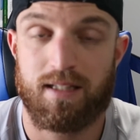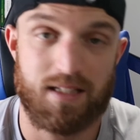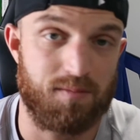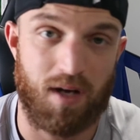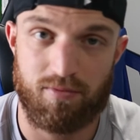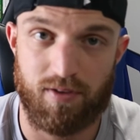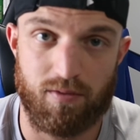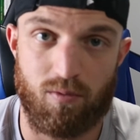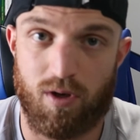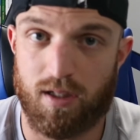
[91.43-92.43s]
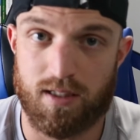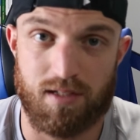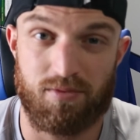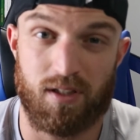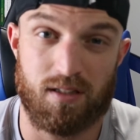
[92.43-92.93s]
This is my favorite one because
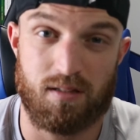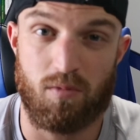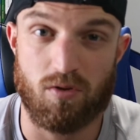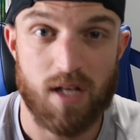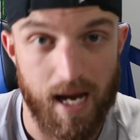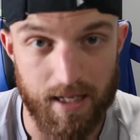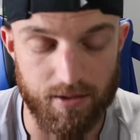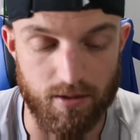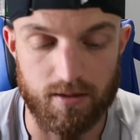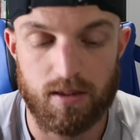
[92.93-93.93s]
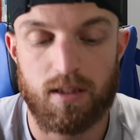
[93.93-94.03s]
I feel like it's the most accurate.